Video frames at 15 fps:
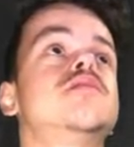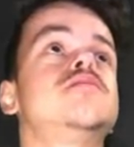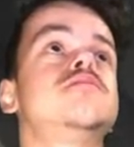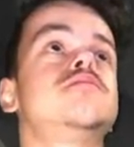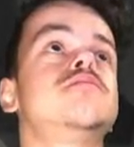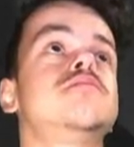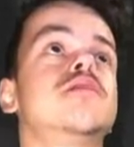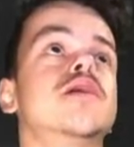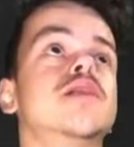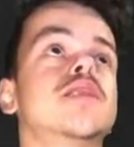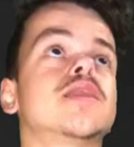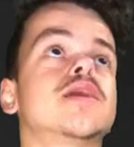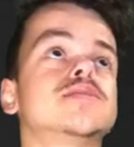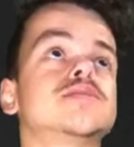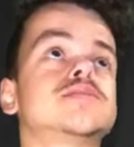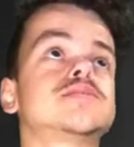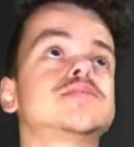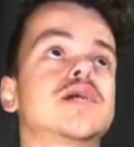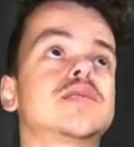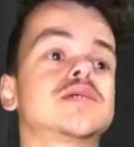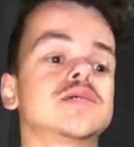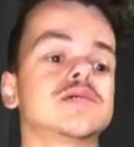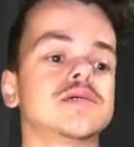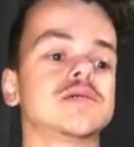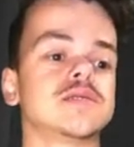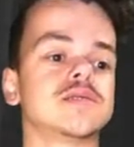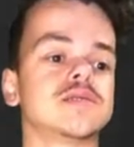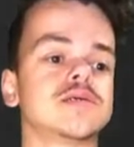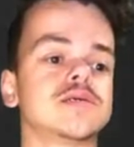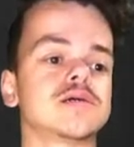Right, let's add in
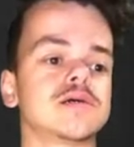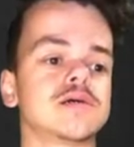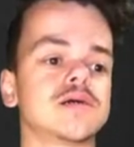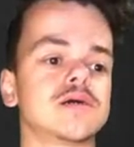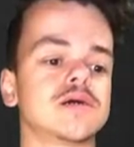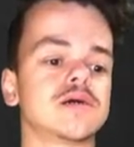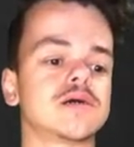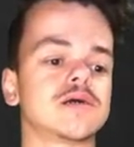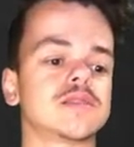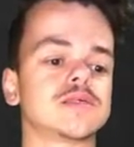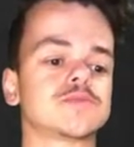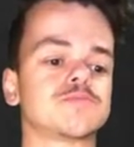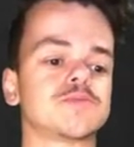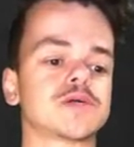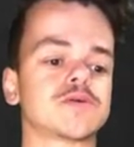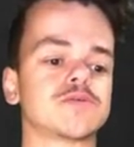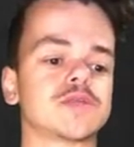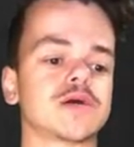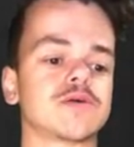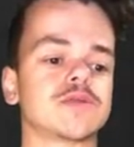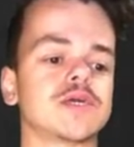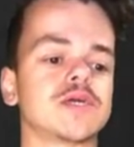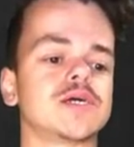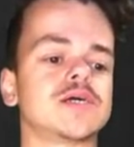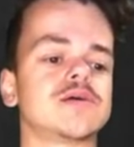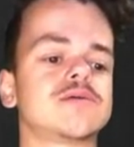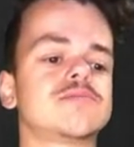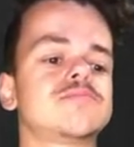this big one down here.